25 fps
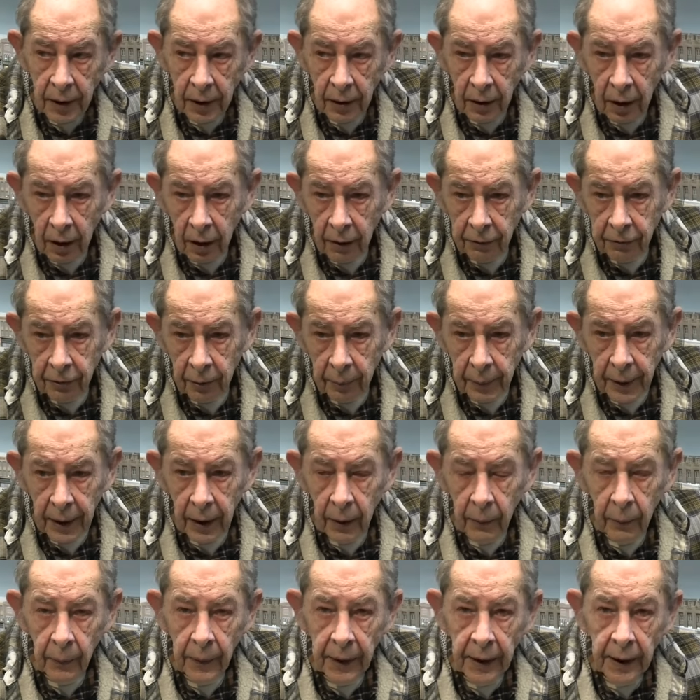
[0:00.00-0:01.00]
after
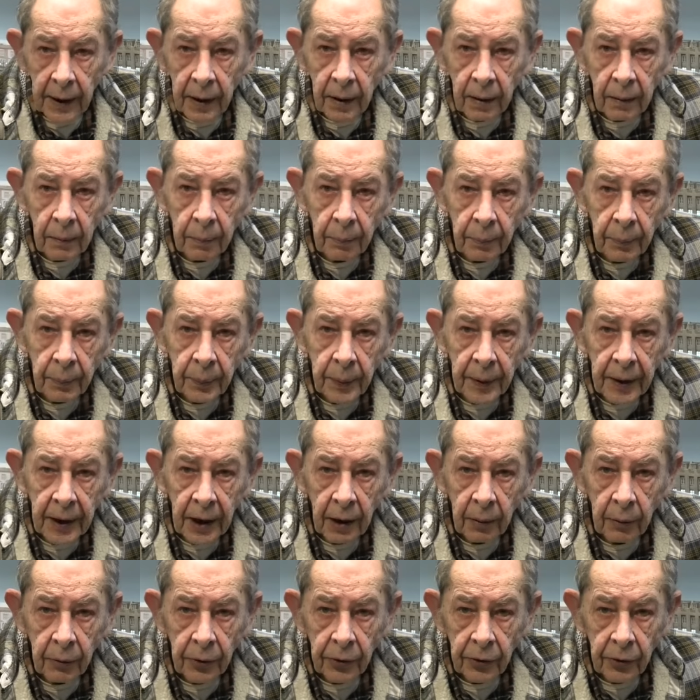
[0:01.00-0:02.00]
about a week, be
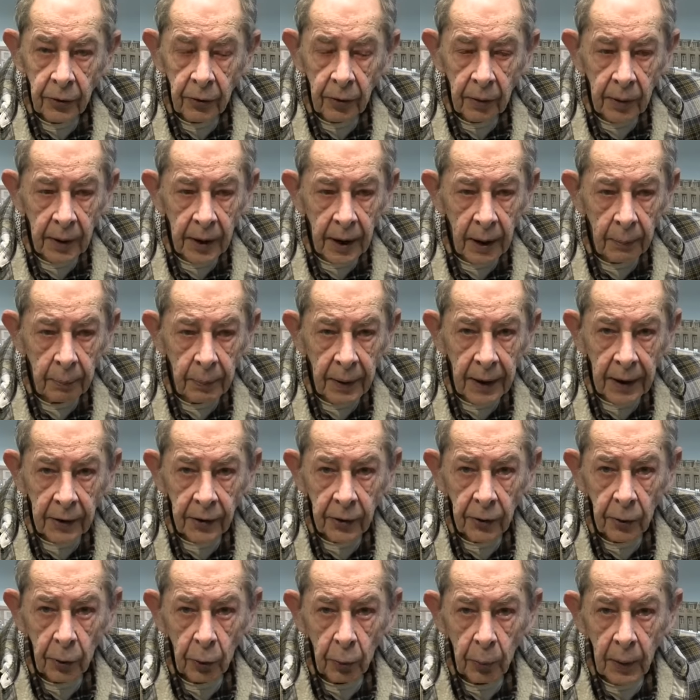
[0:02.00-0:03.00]
able to get back
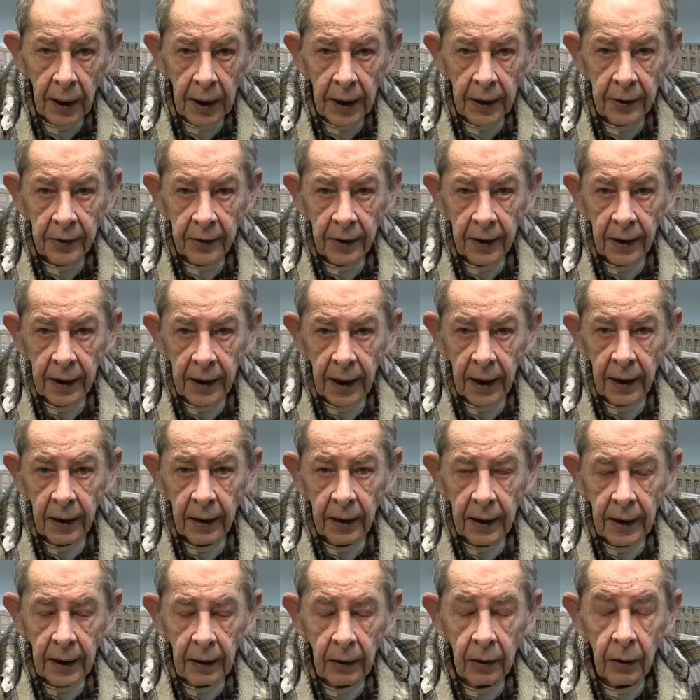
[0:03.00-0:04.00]
to normality again
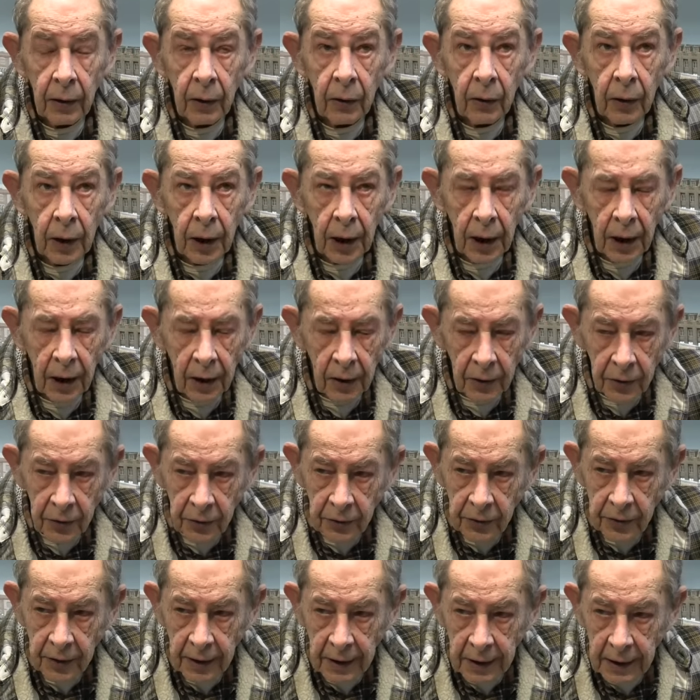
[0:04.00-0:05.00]
at long last.
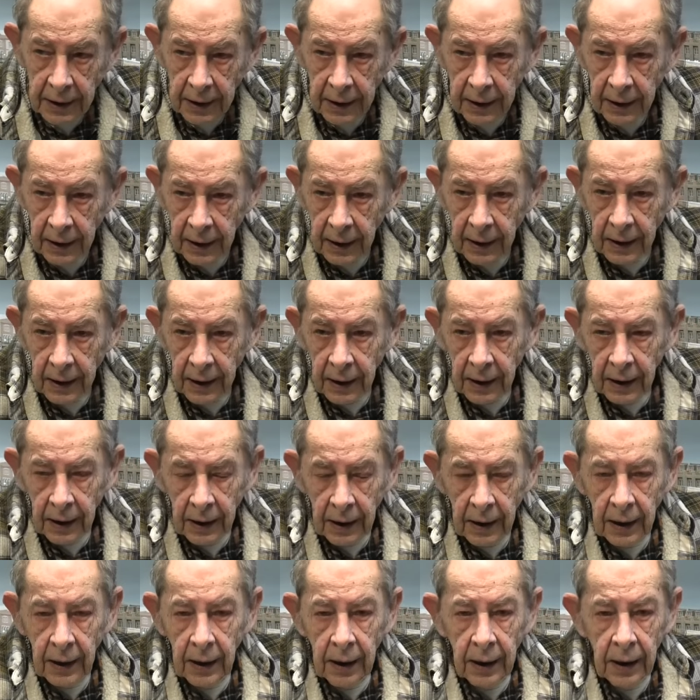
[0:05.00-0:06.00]

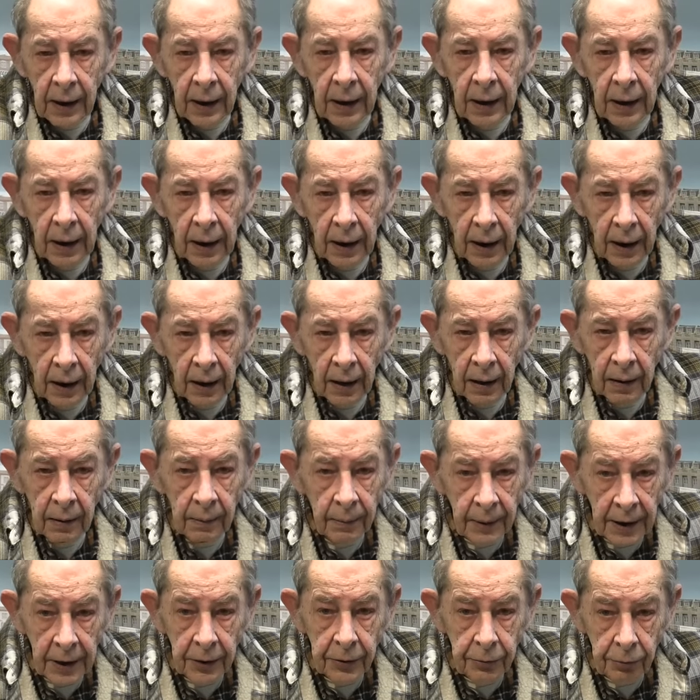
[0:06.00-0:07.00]
Uh,
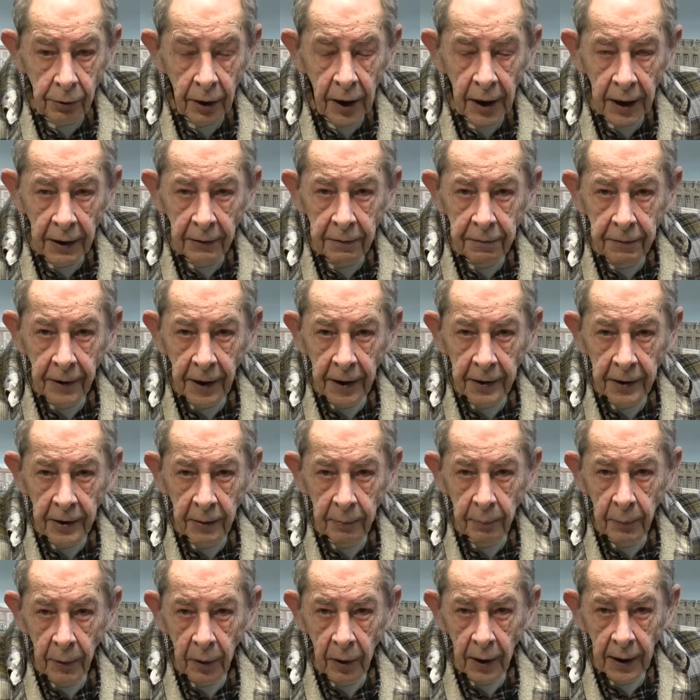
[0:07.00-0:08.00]
it's really
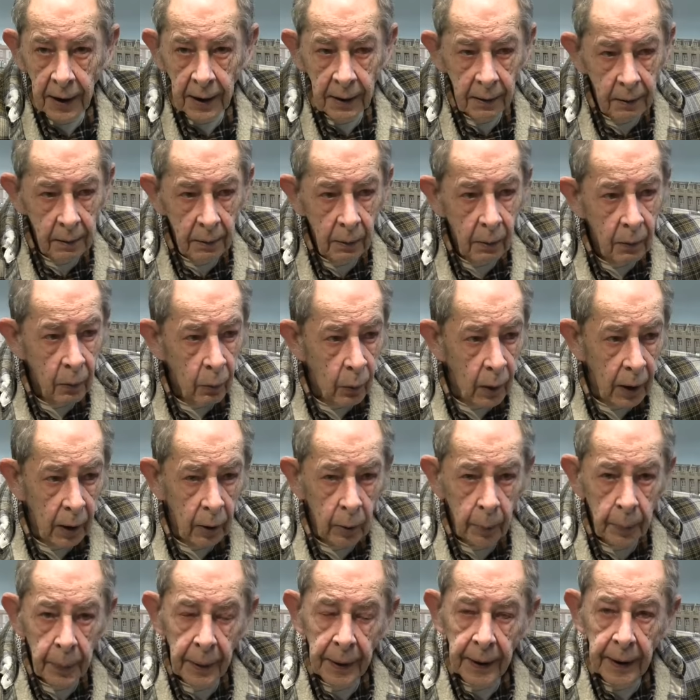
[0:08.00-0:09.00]
affected my
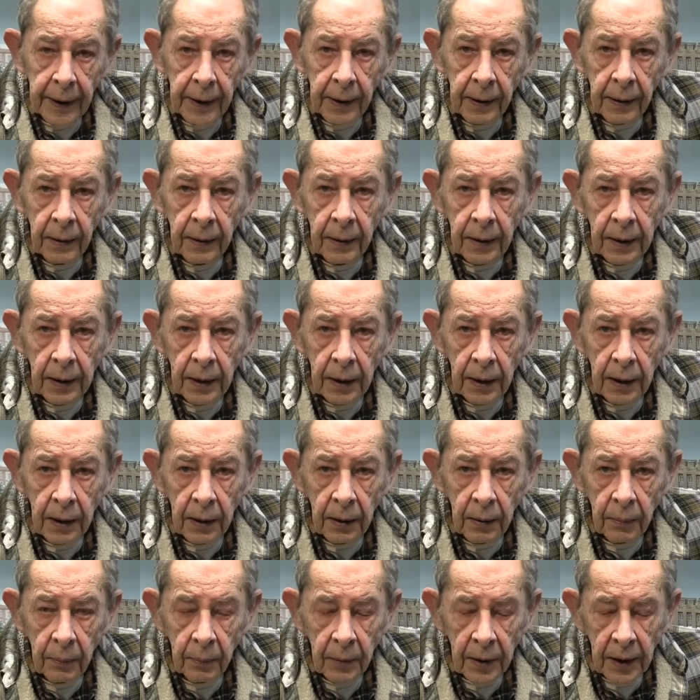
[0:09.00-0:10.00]
well-being.
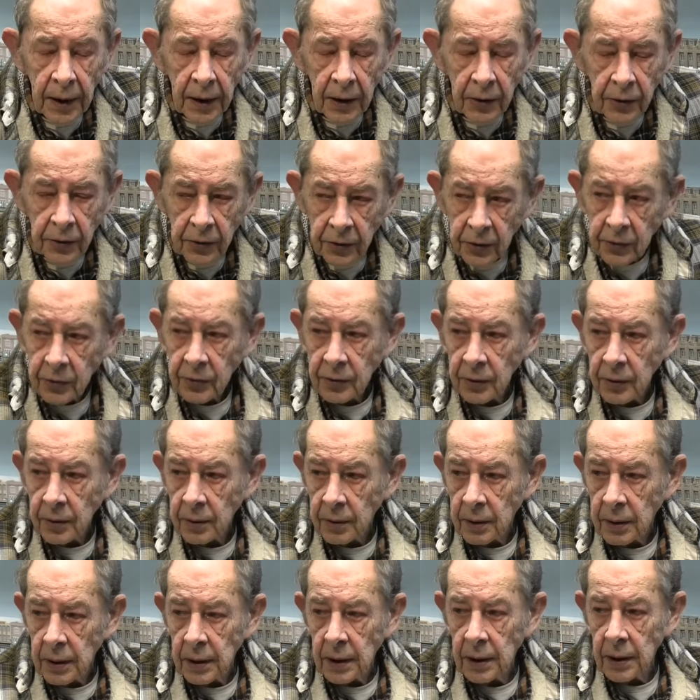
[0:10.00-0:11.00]
Um, it's
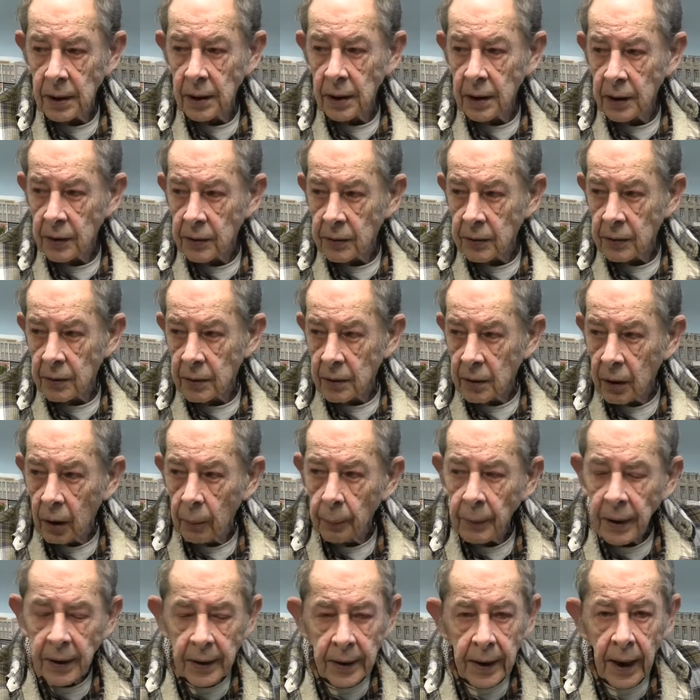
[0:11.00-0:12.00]
it's got
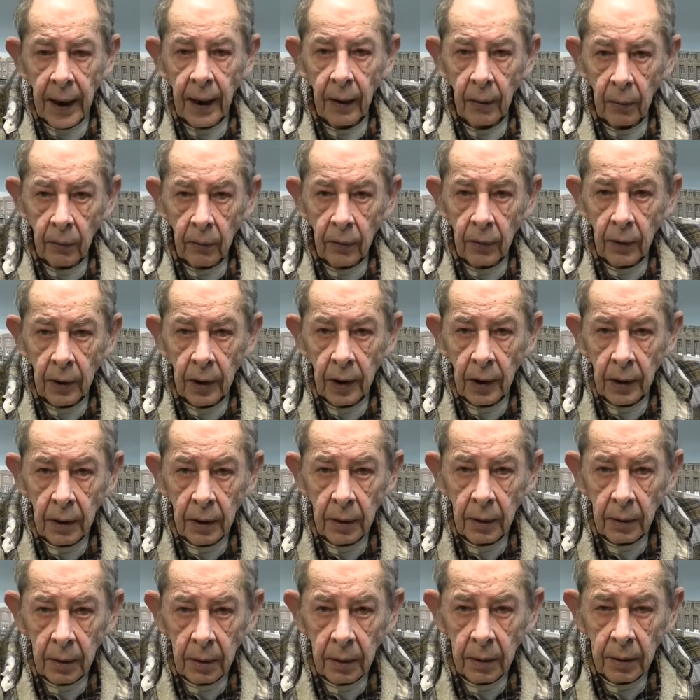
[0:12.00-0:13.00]
me down
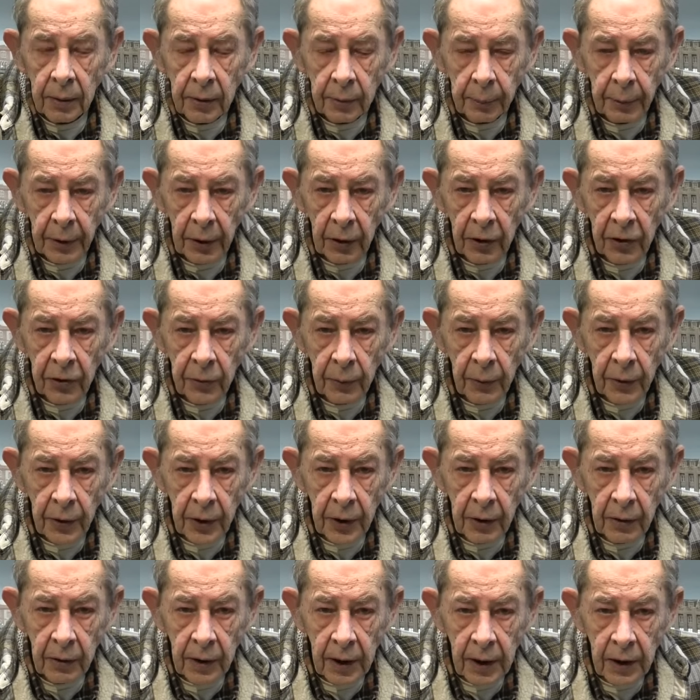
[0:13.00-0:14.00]
to be honest with
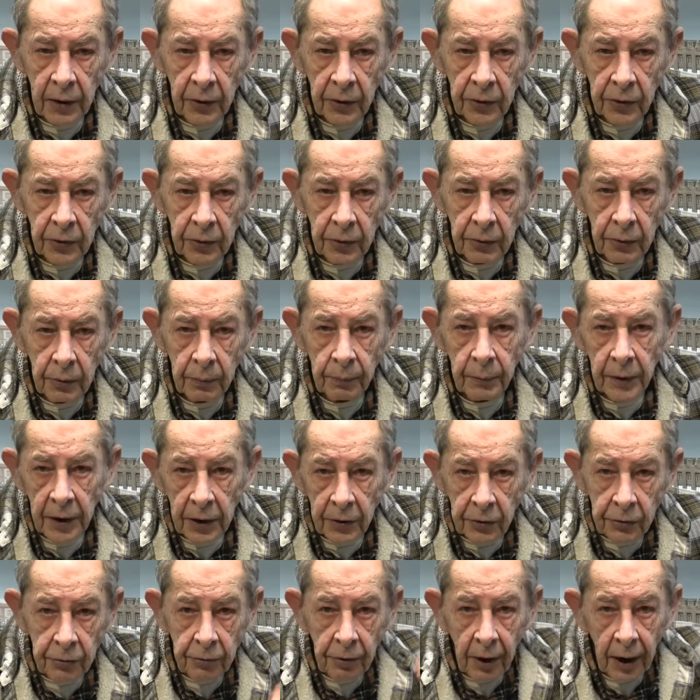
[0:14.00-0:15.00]
you it's
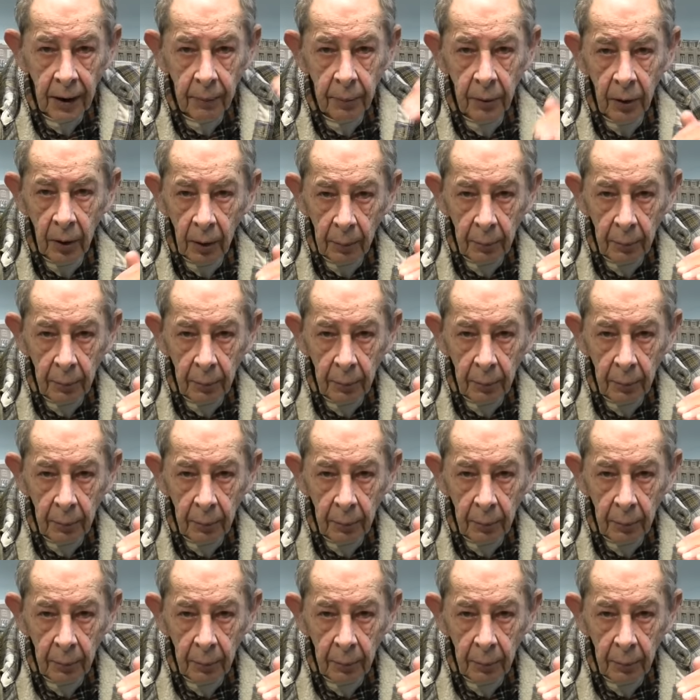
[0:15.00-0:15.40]
it's dragged my